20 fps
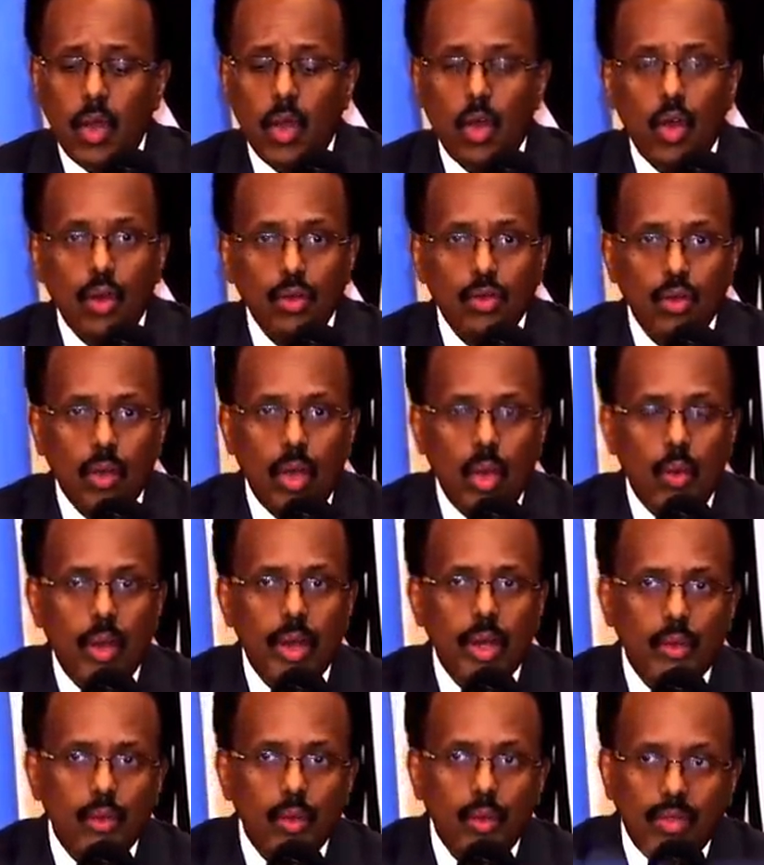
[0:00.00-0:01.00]
Also, I
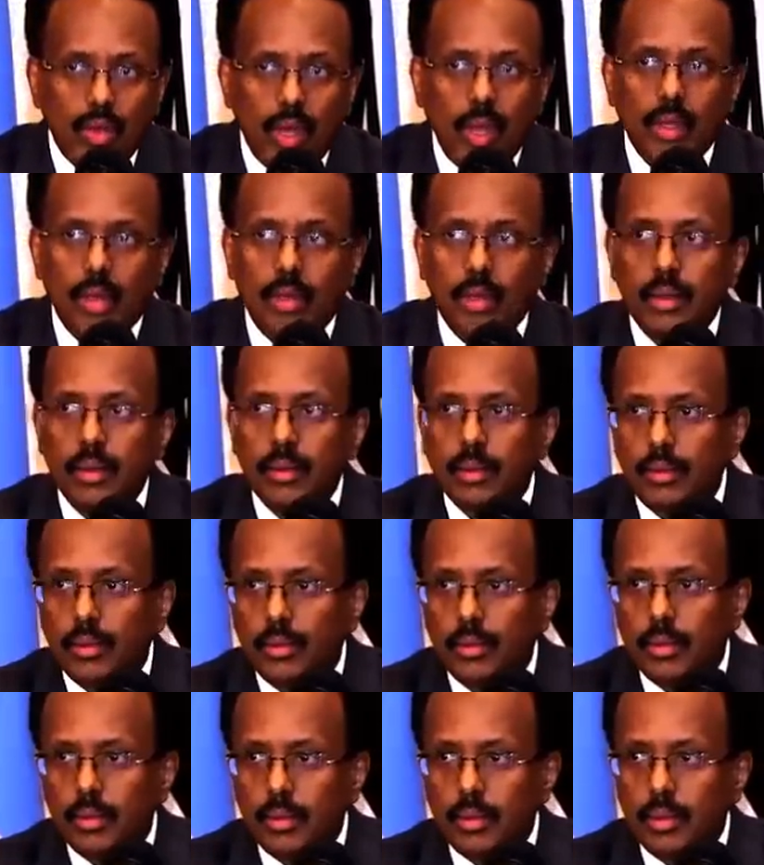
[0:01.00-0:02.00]
wanted to thank
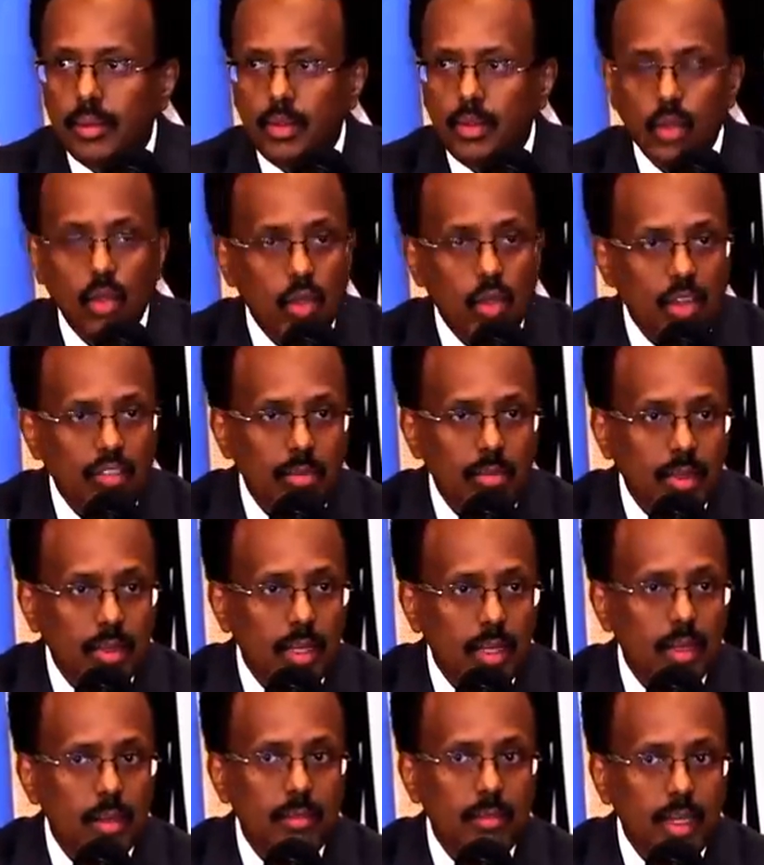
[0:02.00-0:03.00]
your government
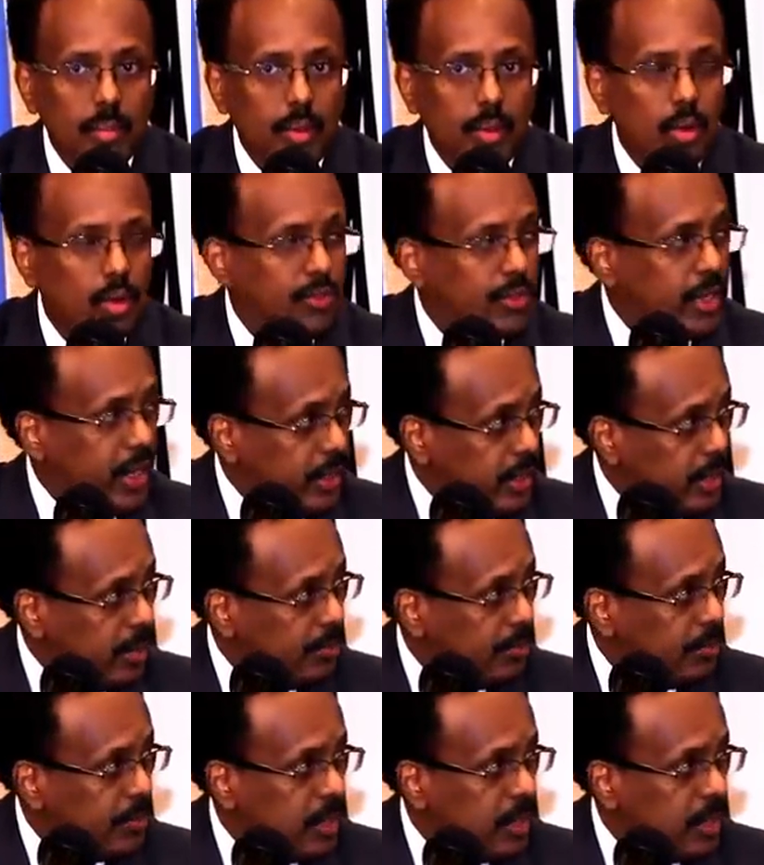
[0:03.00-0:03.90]
and the people of Kenya